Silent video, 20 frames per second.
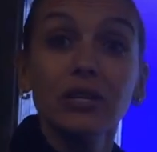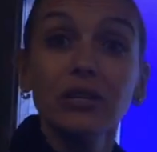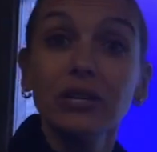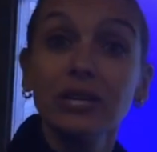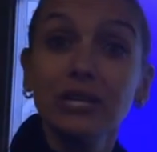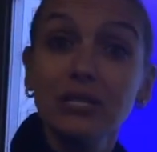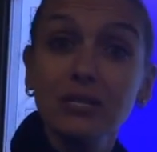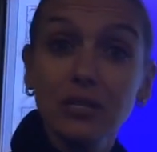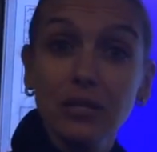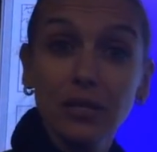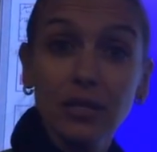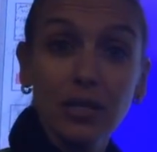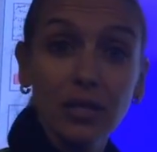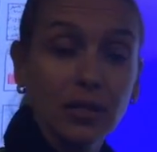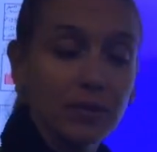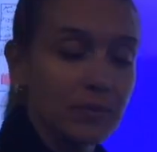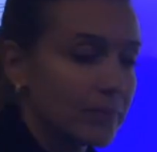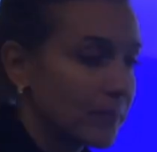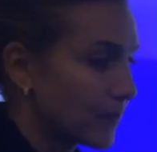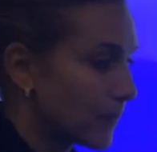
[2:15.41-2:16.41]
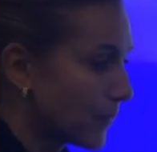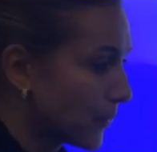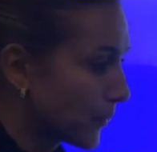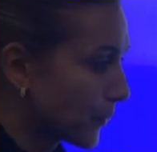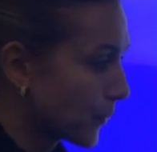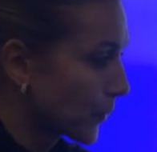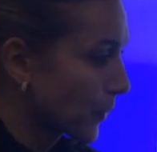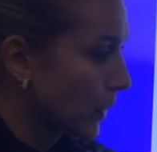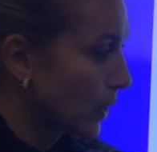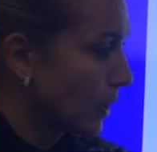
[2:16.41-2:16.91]
there is any.
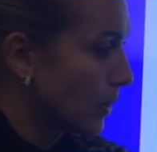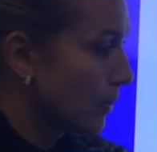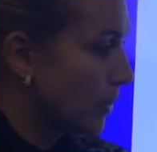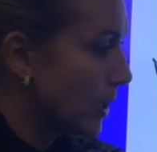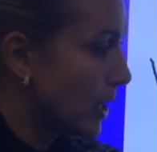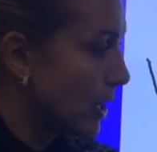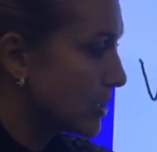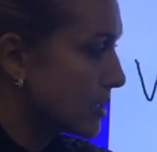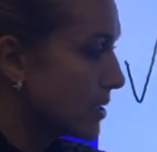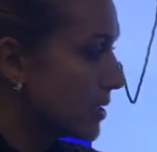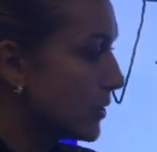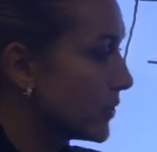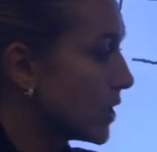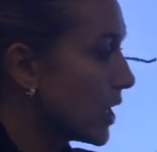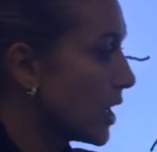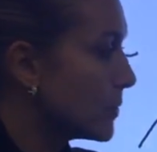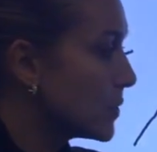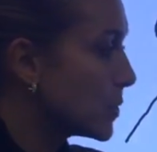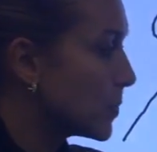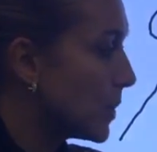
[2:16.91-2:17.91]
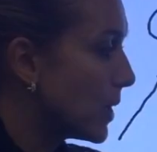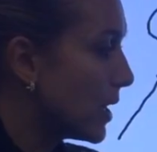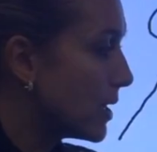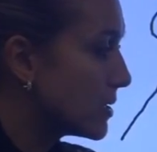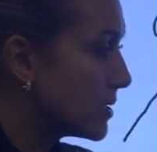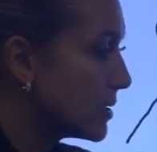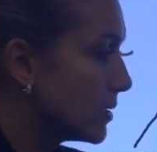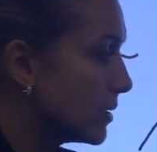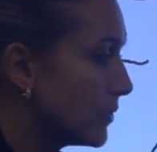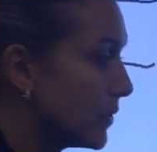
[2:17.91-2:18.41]
Positive times
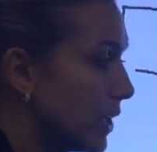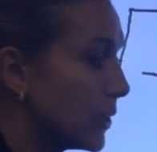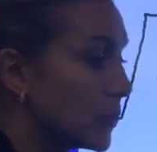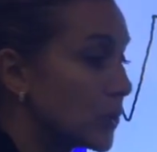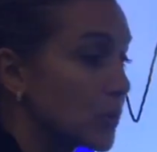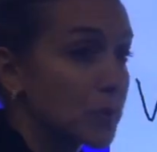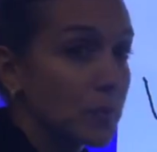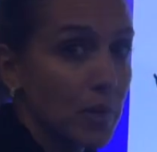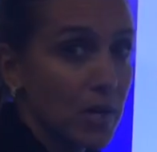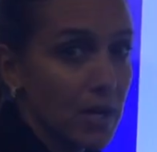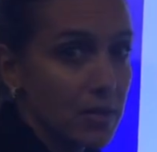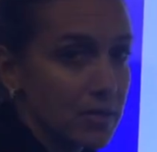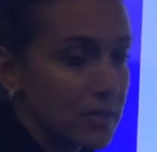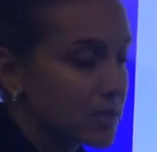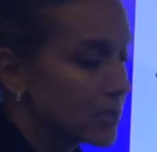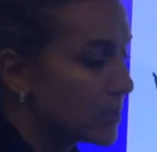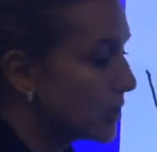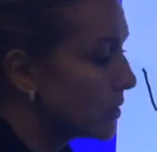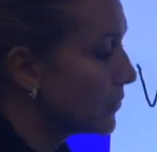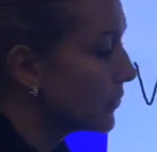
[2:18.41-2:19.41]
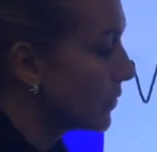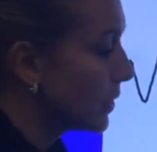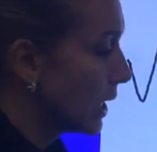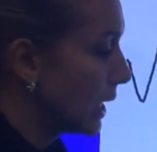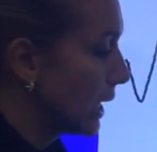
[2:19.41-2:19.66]
positive equals positive.